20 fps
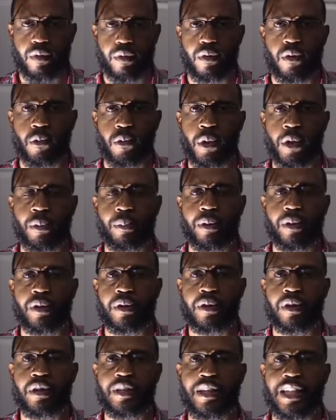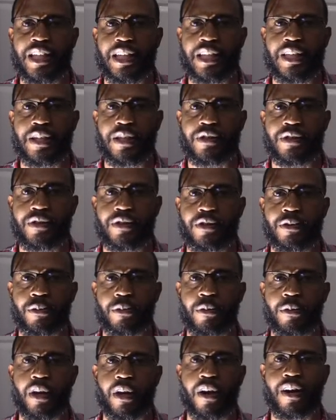We're in good hands
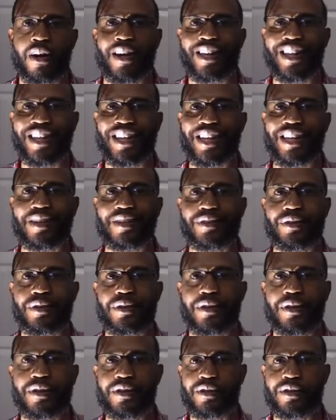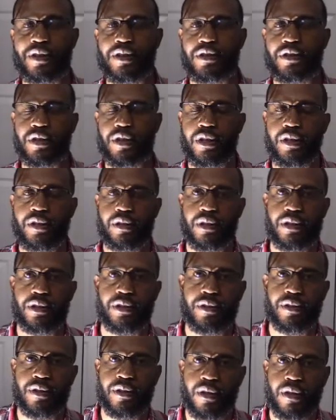when our hand is in
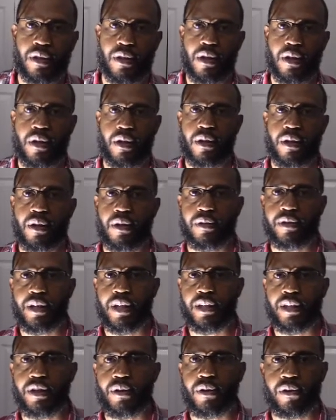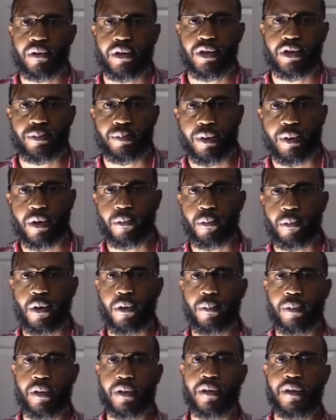Jesus. Thank you, Holy Spirit.
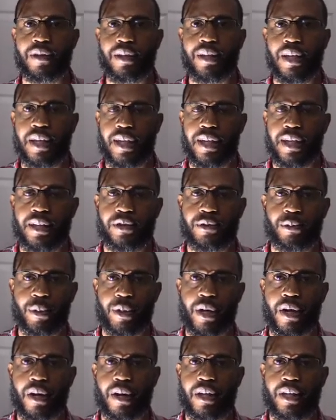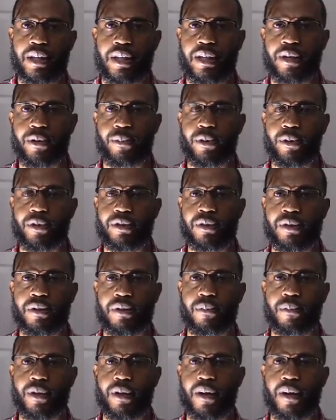We're in good hands when our hand was...
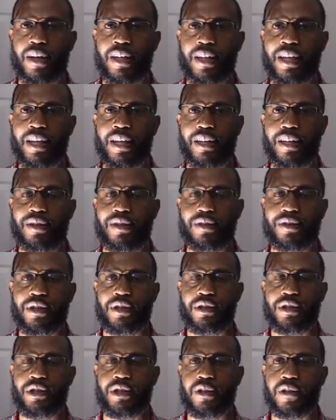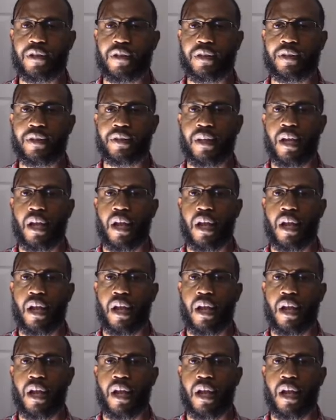when our hand is in Jesus.